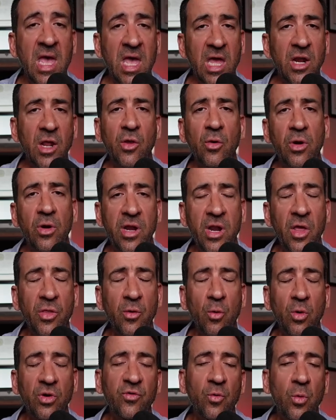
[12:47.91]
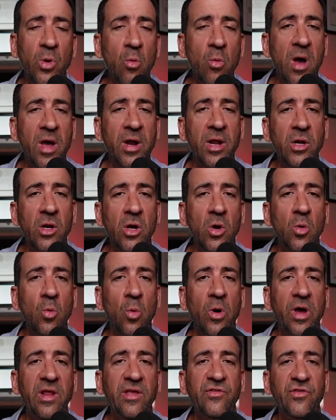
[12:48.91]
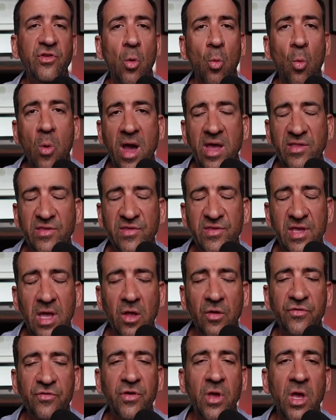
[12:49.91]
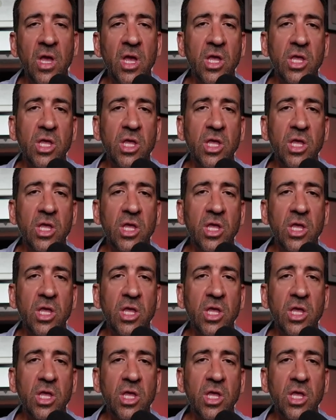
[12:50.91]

In other words, we want to know what is your white cells,